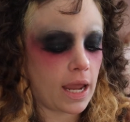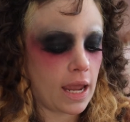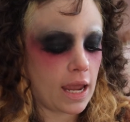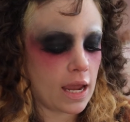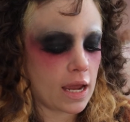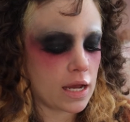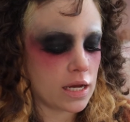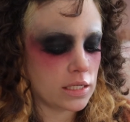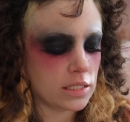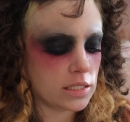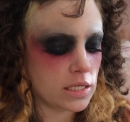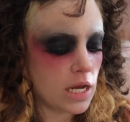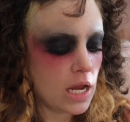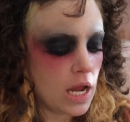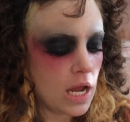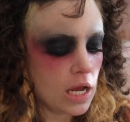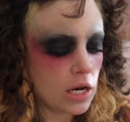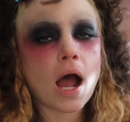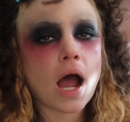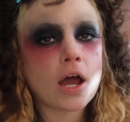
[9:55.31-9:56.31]
And
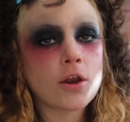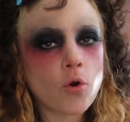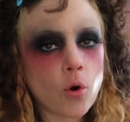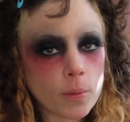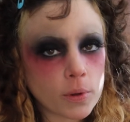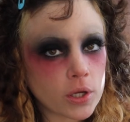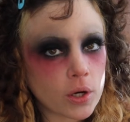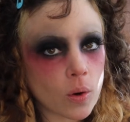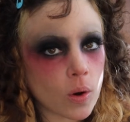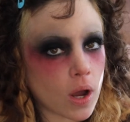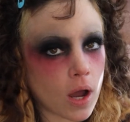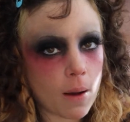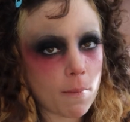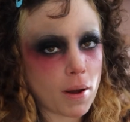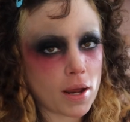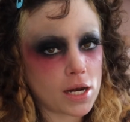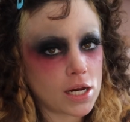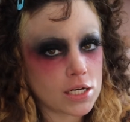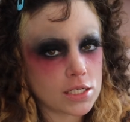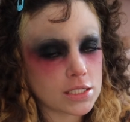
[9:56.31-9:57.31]
I normally don't come
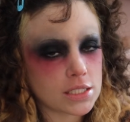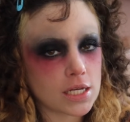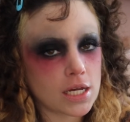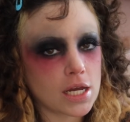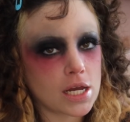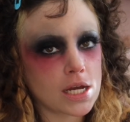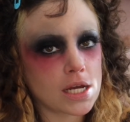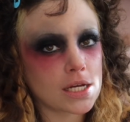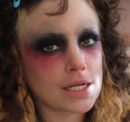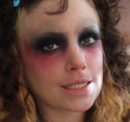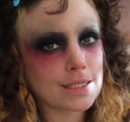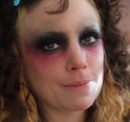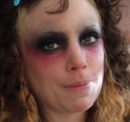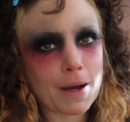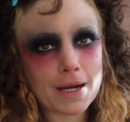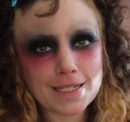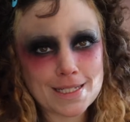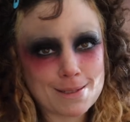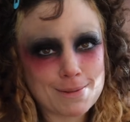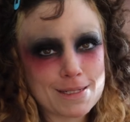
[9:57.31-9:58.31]
on here saying to
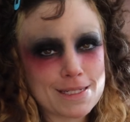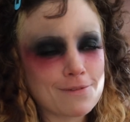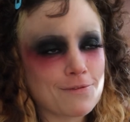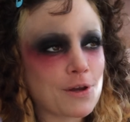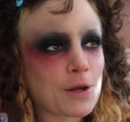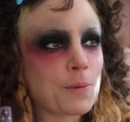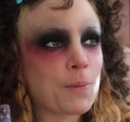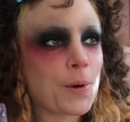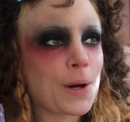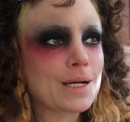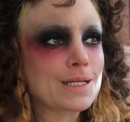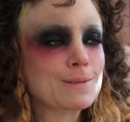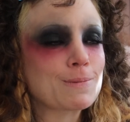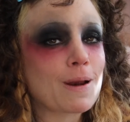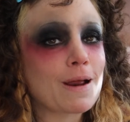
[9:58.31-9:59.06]
buy specific brands,